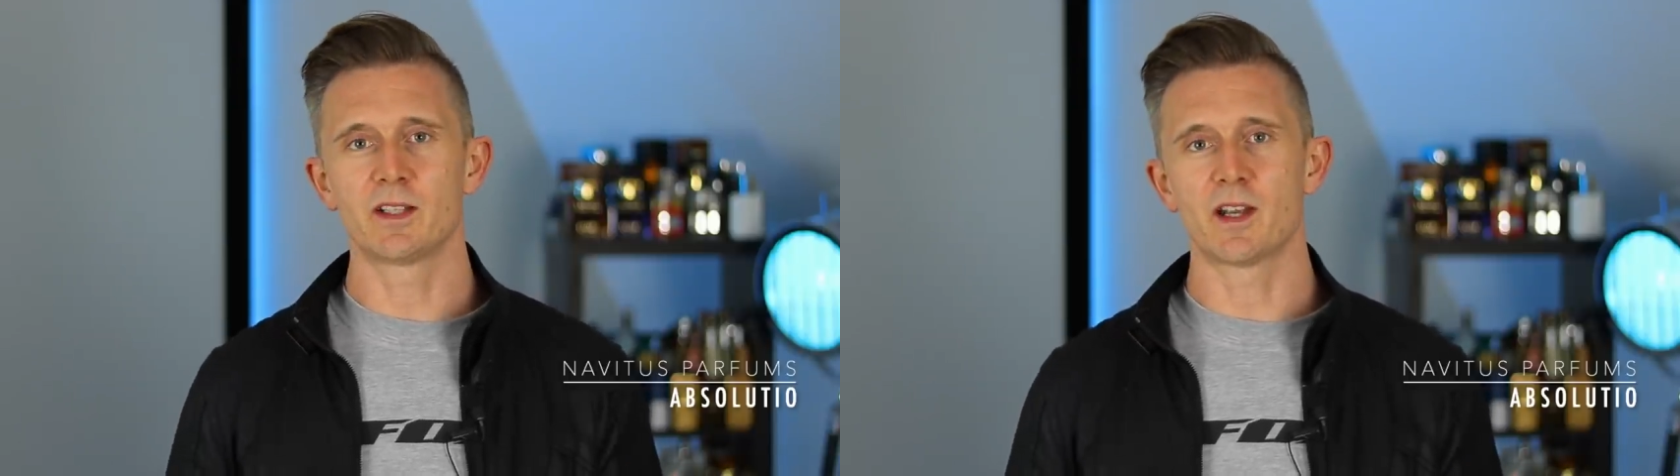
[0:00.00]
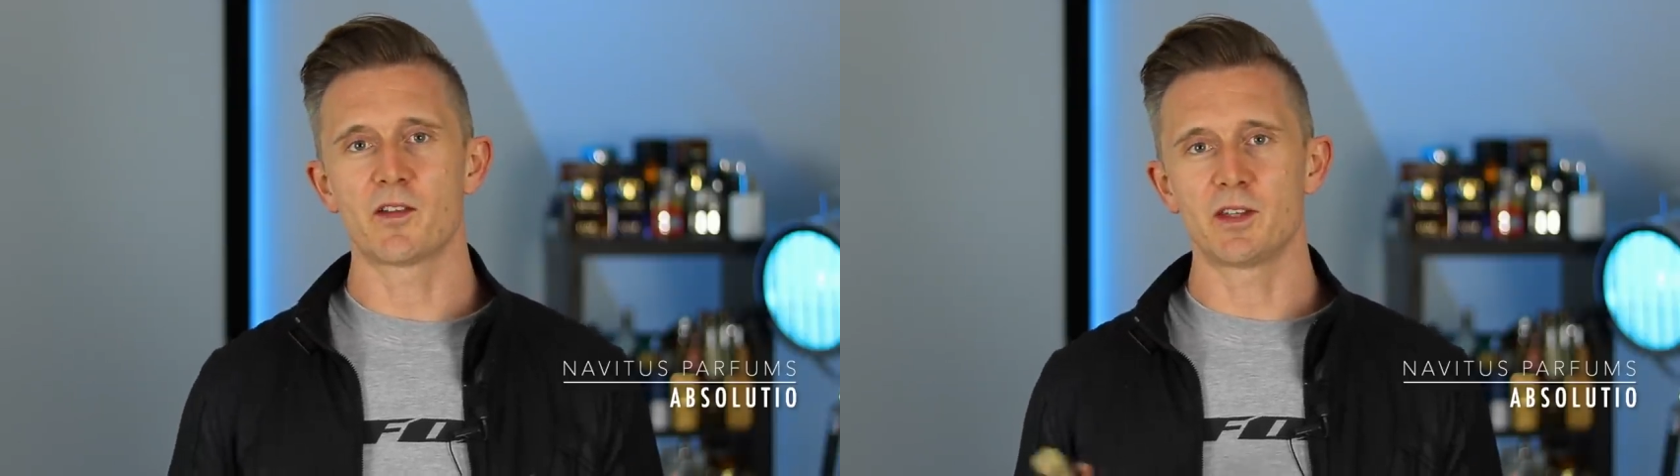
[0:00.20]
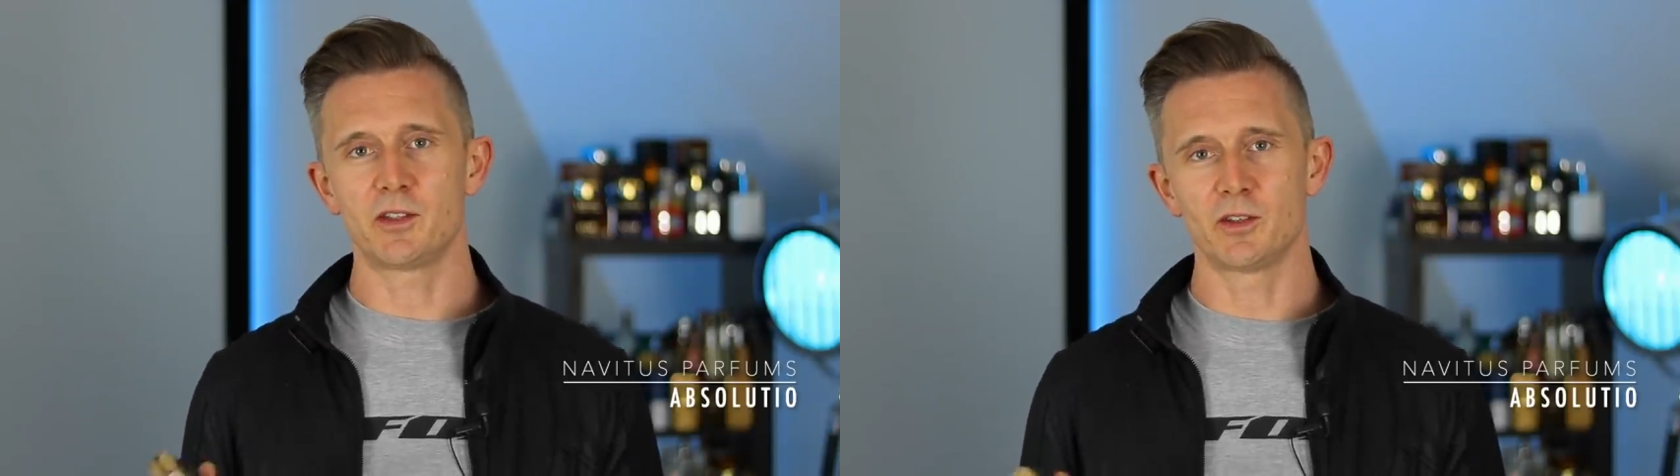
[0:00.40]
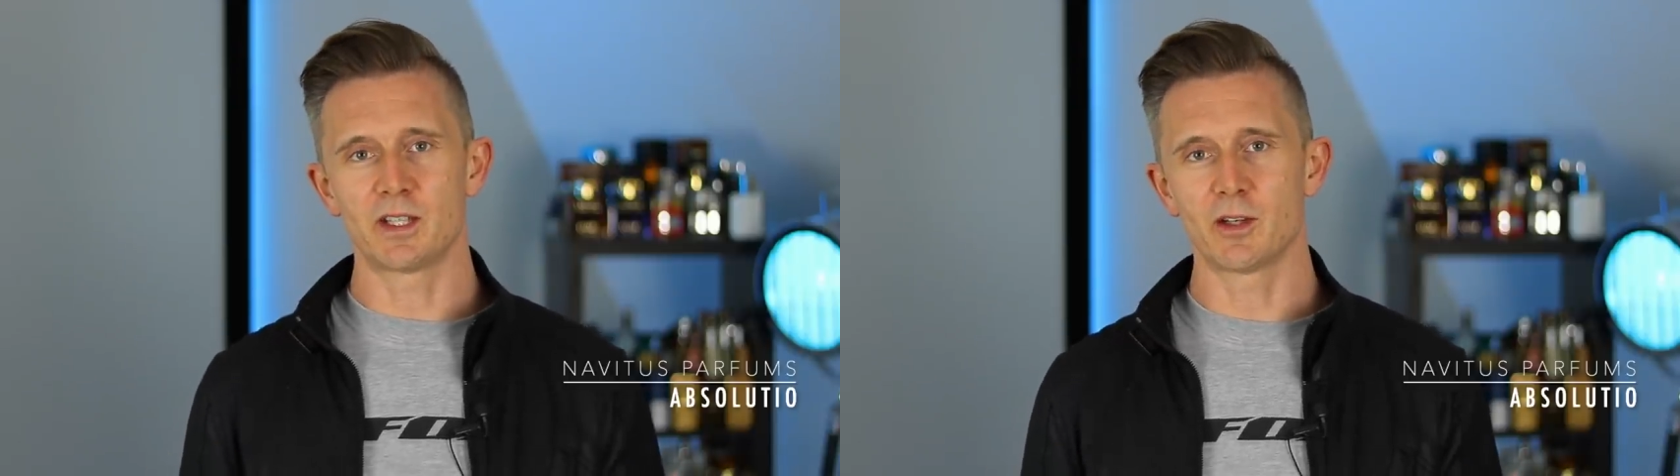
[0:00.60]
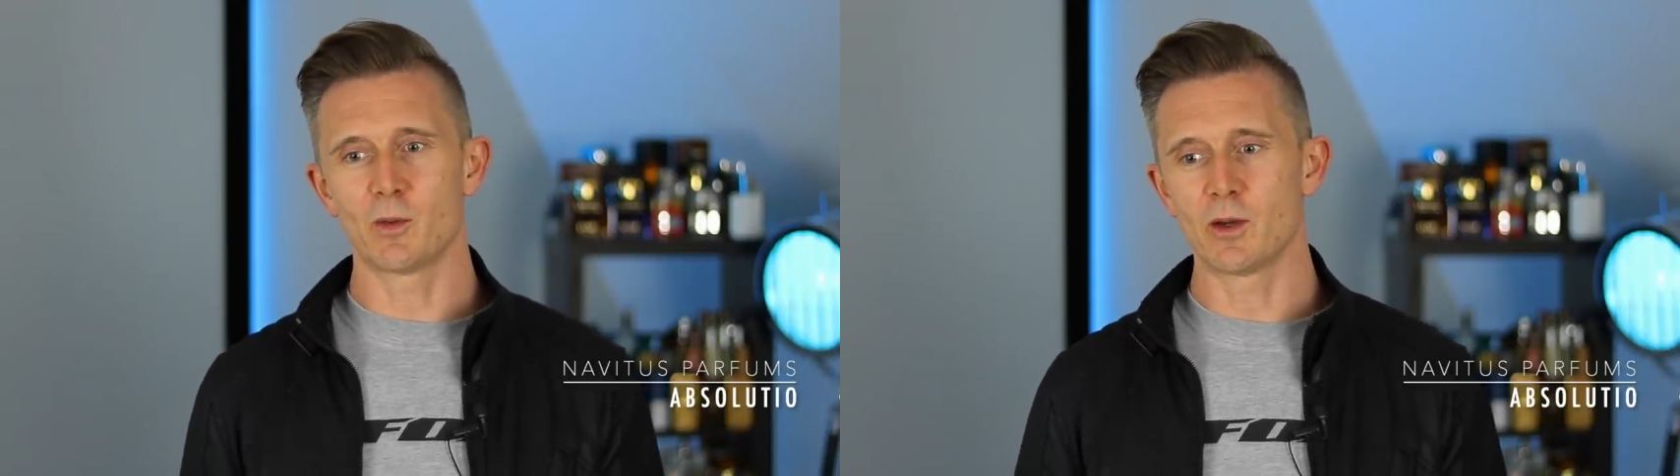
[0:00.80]
then I think you could
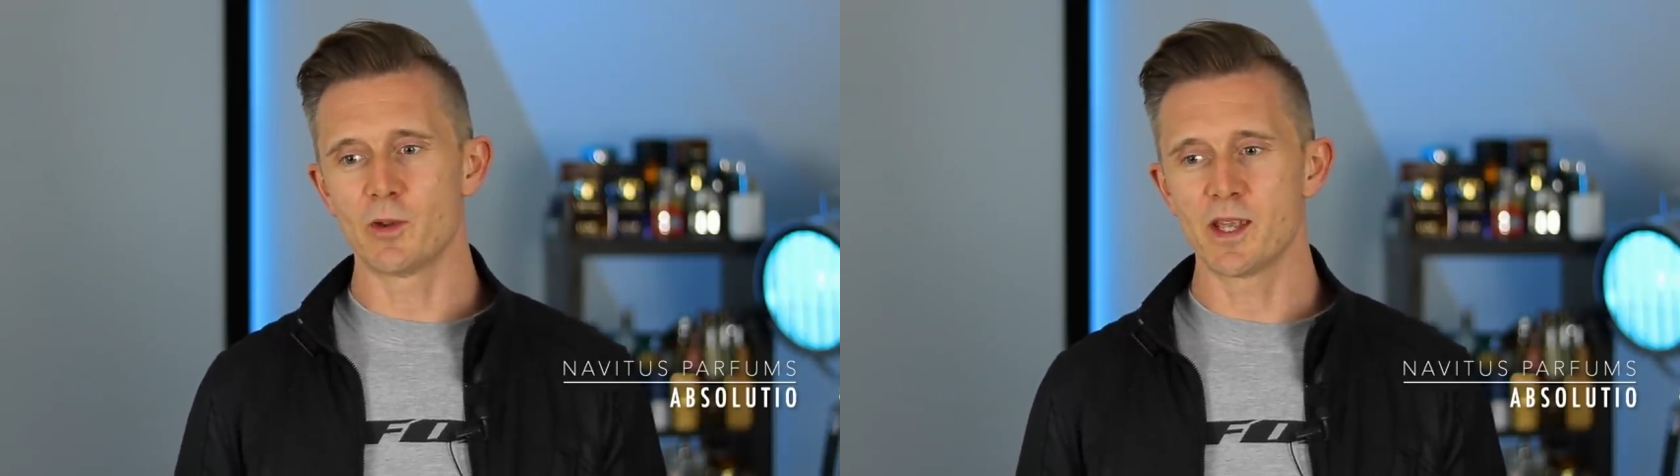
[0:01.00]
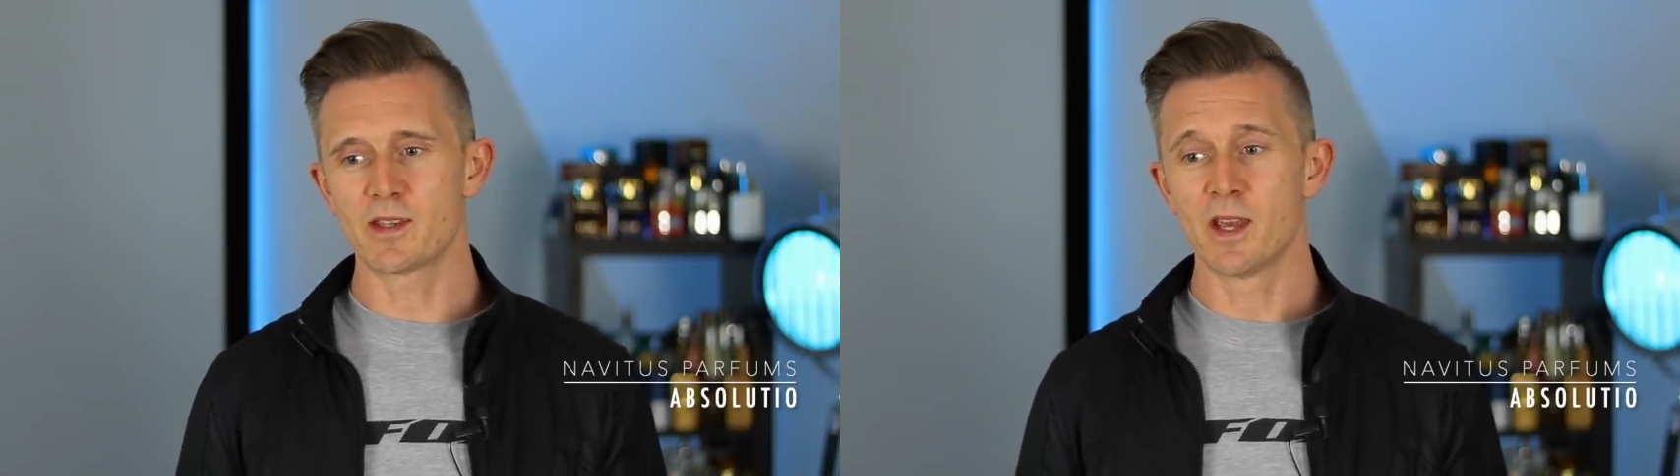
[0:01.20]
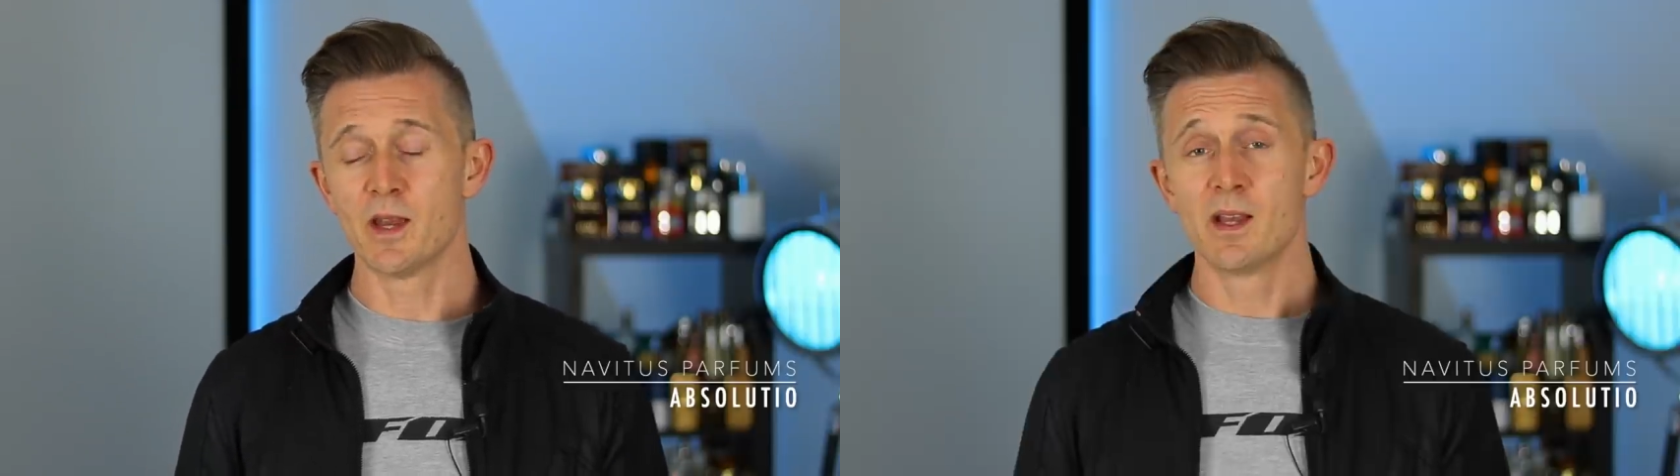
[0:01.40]
get away with this.